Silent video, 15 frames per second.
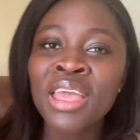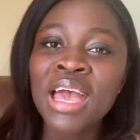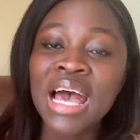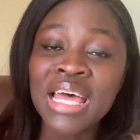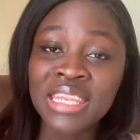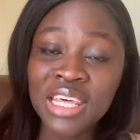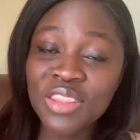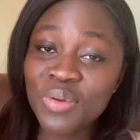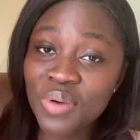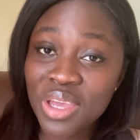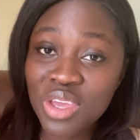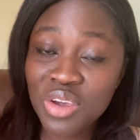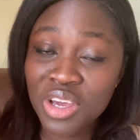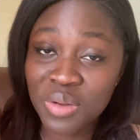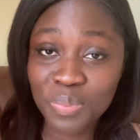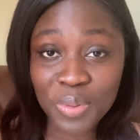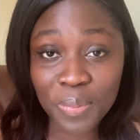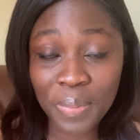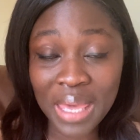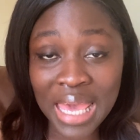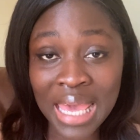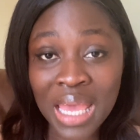Another way you can
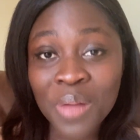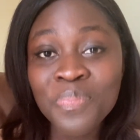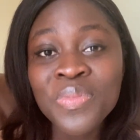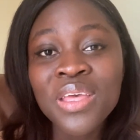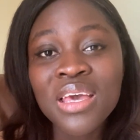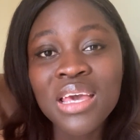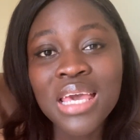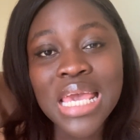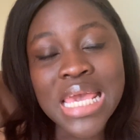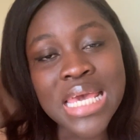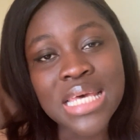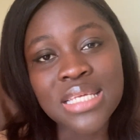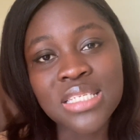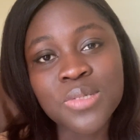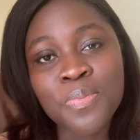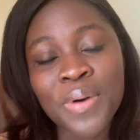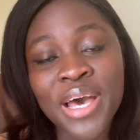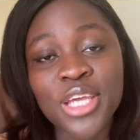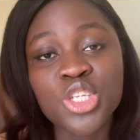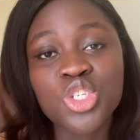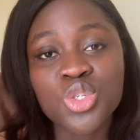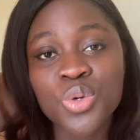prepare is by
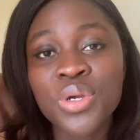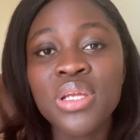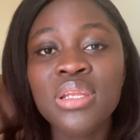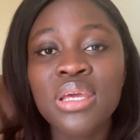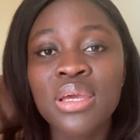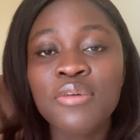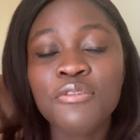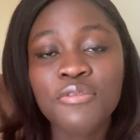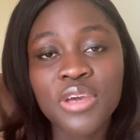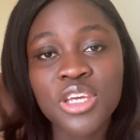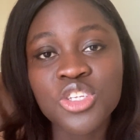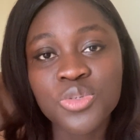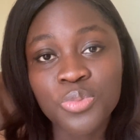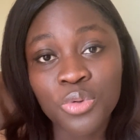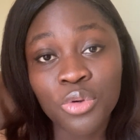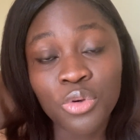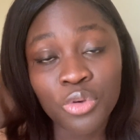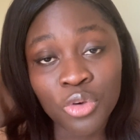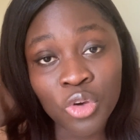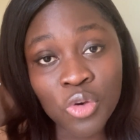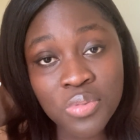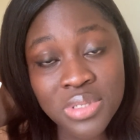joining Facebook
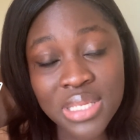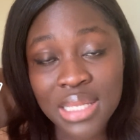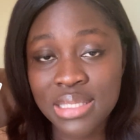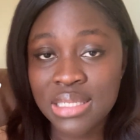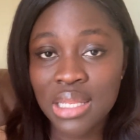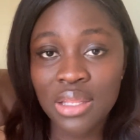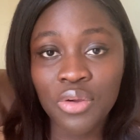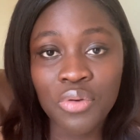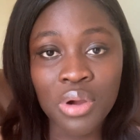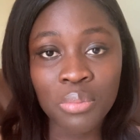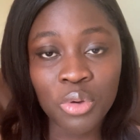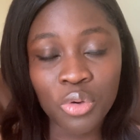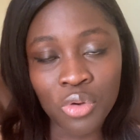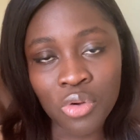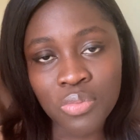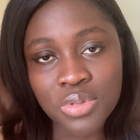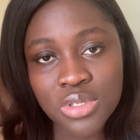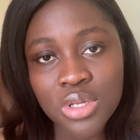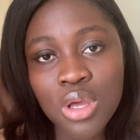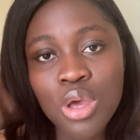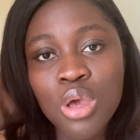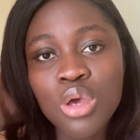groups and Telegram groups.
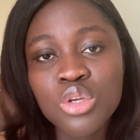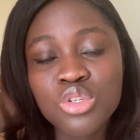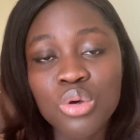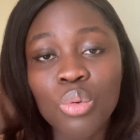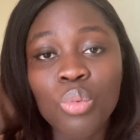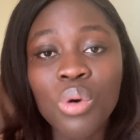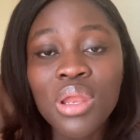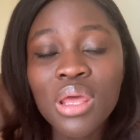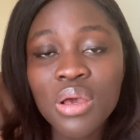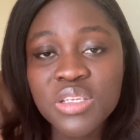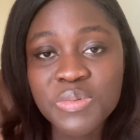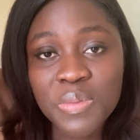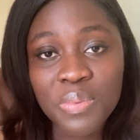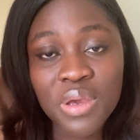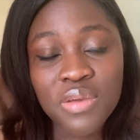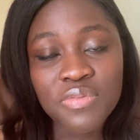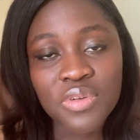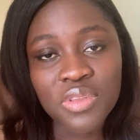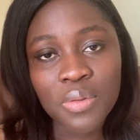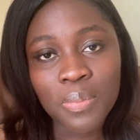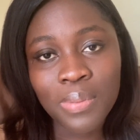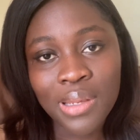So when I was preparing for
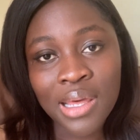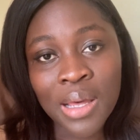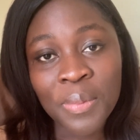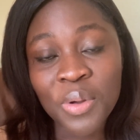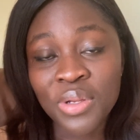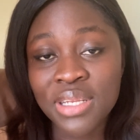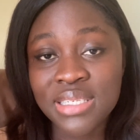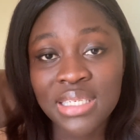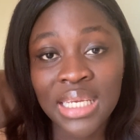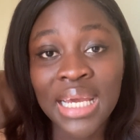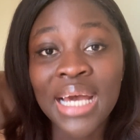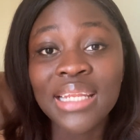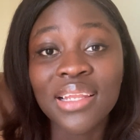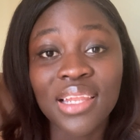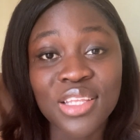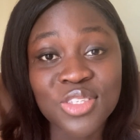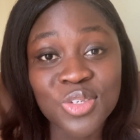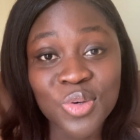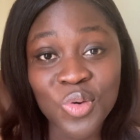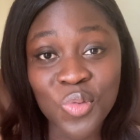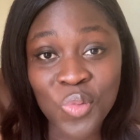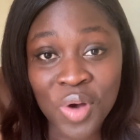the PLAB, honestly, I had a
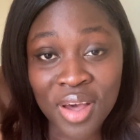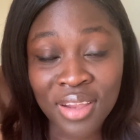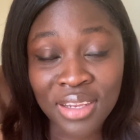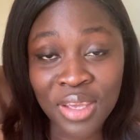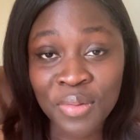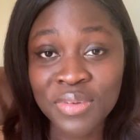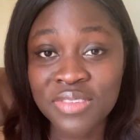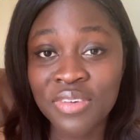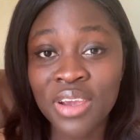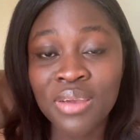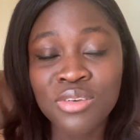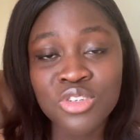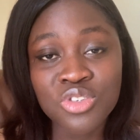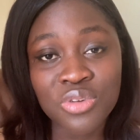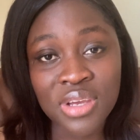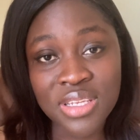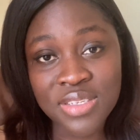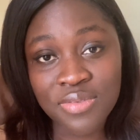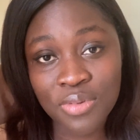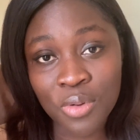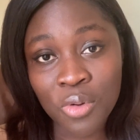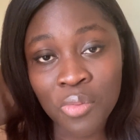little one. It was very
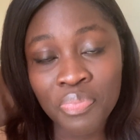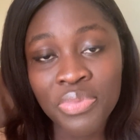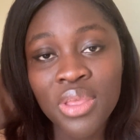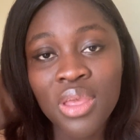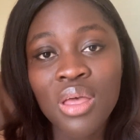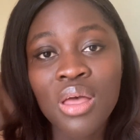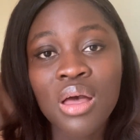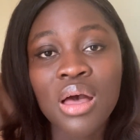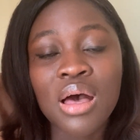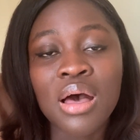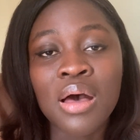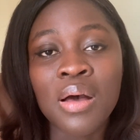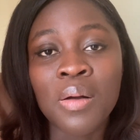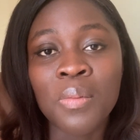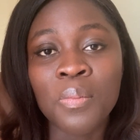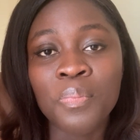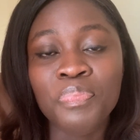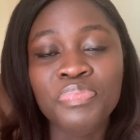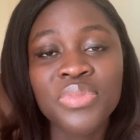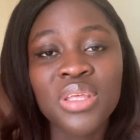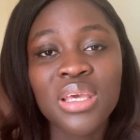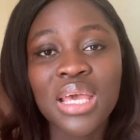stressful, and
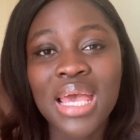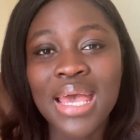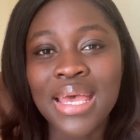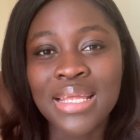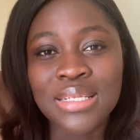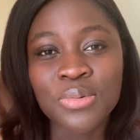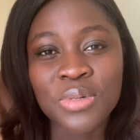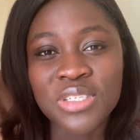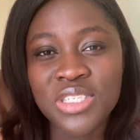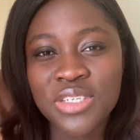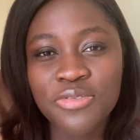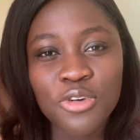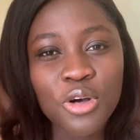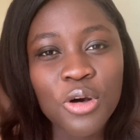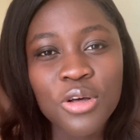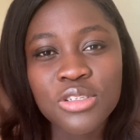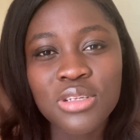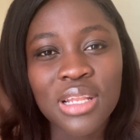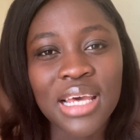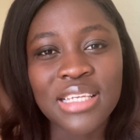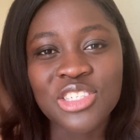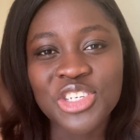it was difficult to
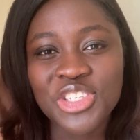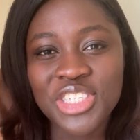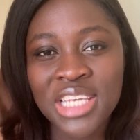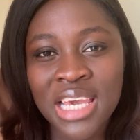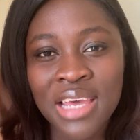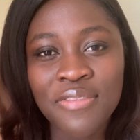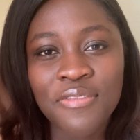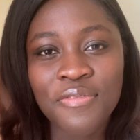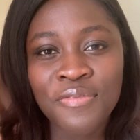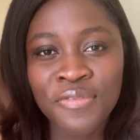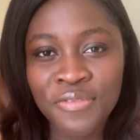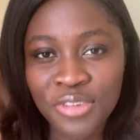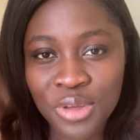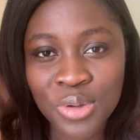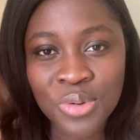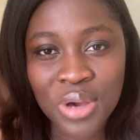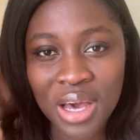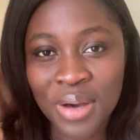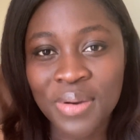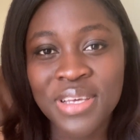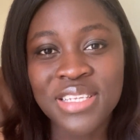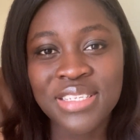like just get few
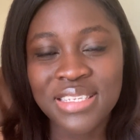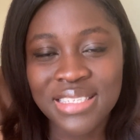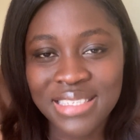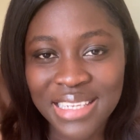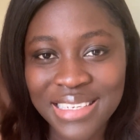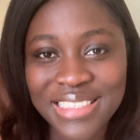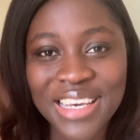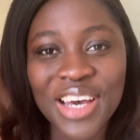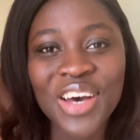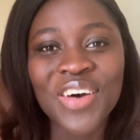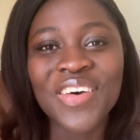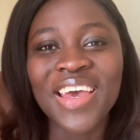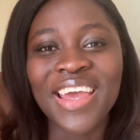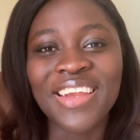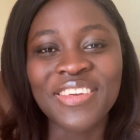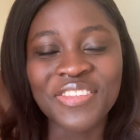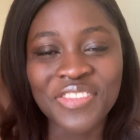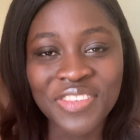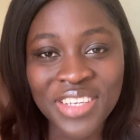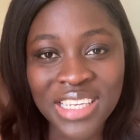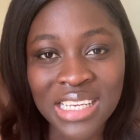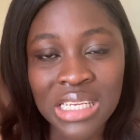hours to sit down and
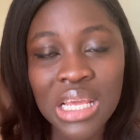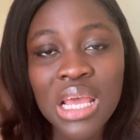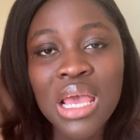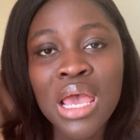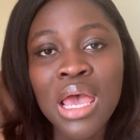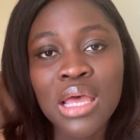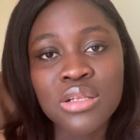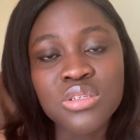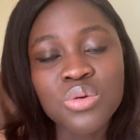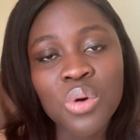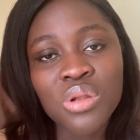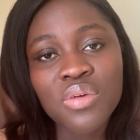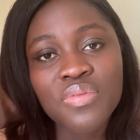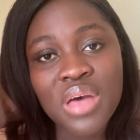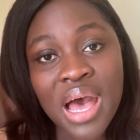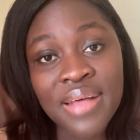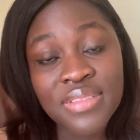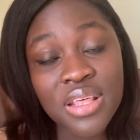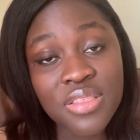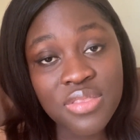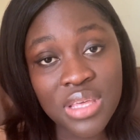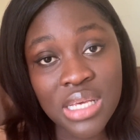read. And so one of the other
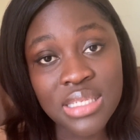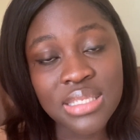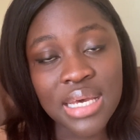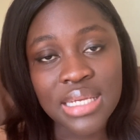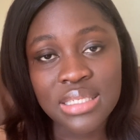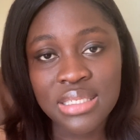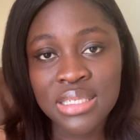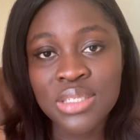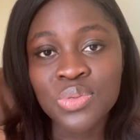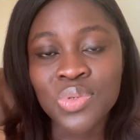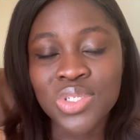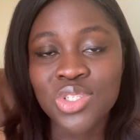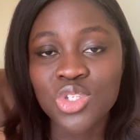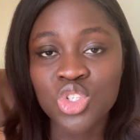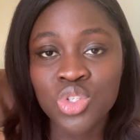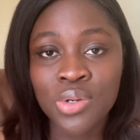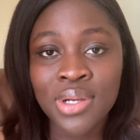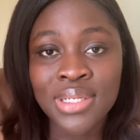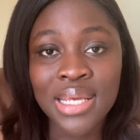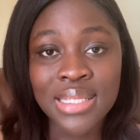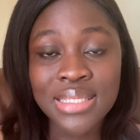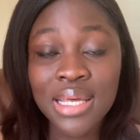things I did was to join
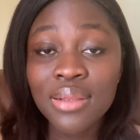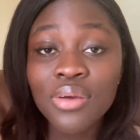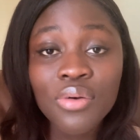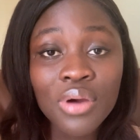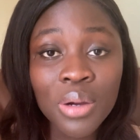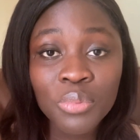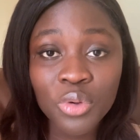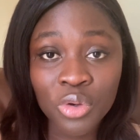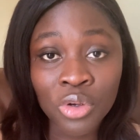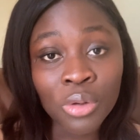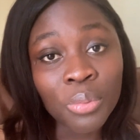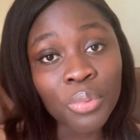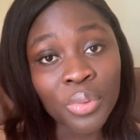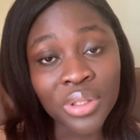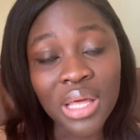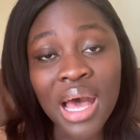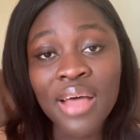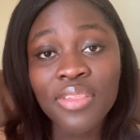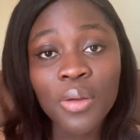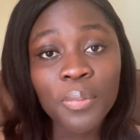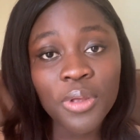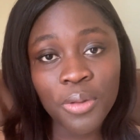a Telegram group with
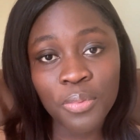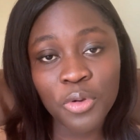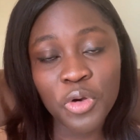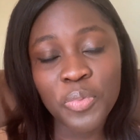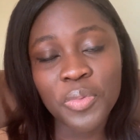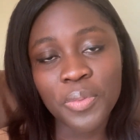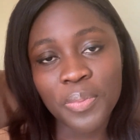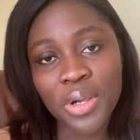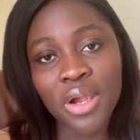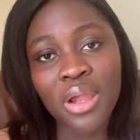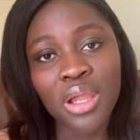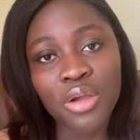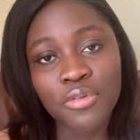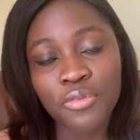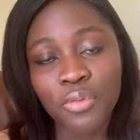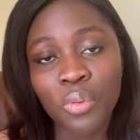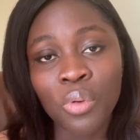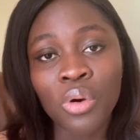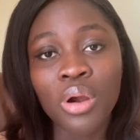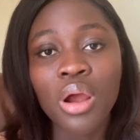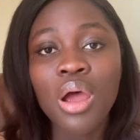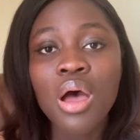other people preparing
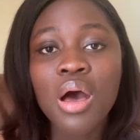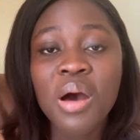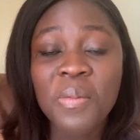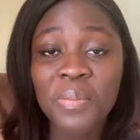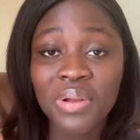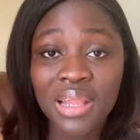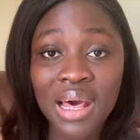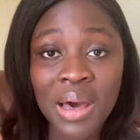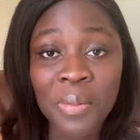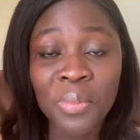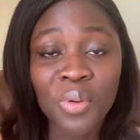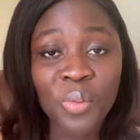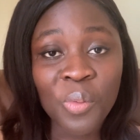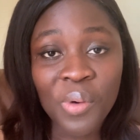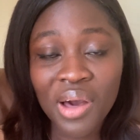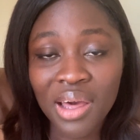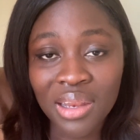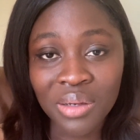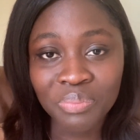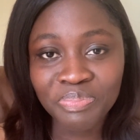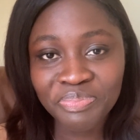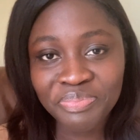for PLAB 1.